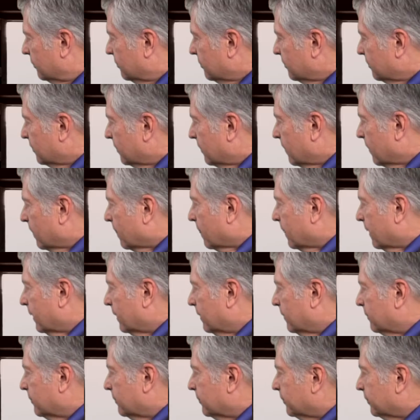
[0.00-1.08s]

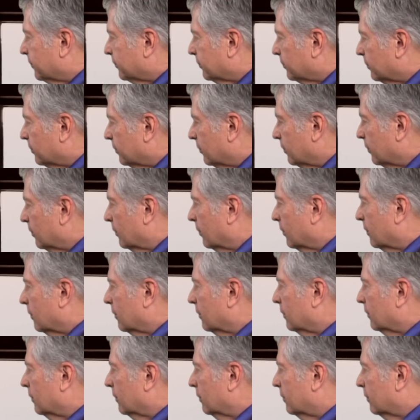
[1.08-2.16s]

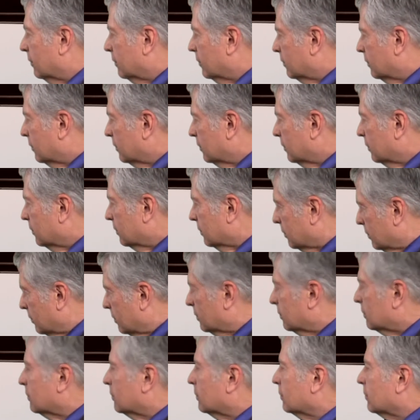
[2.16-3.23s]

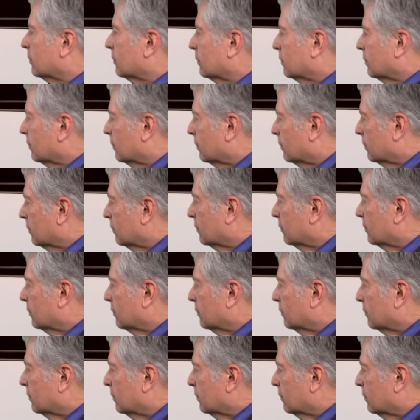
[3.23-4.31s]

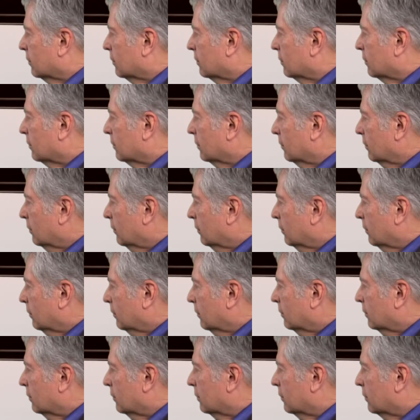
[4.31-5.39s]

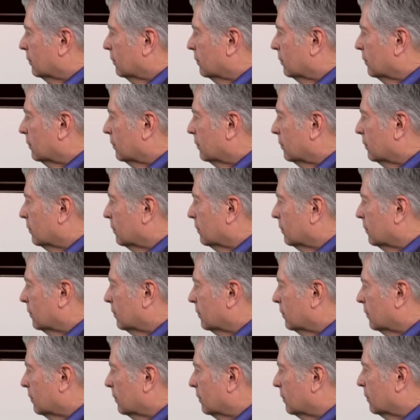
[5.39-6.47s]

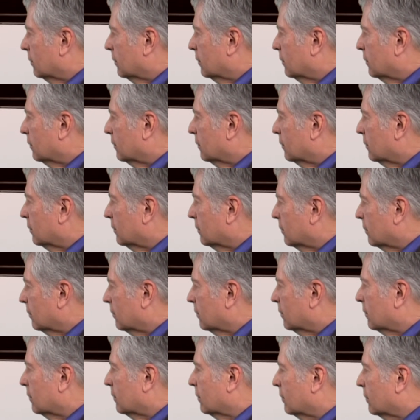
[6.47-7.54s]

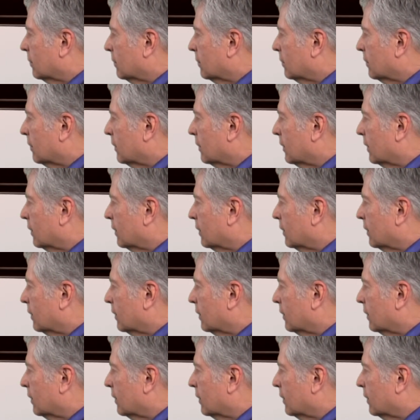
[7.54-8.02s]
This person isn't speaking.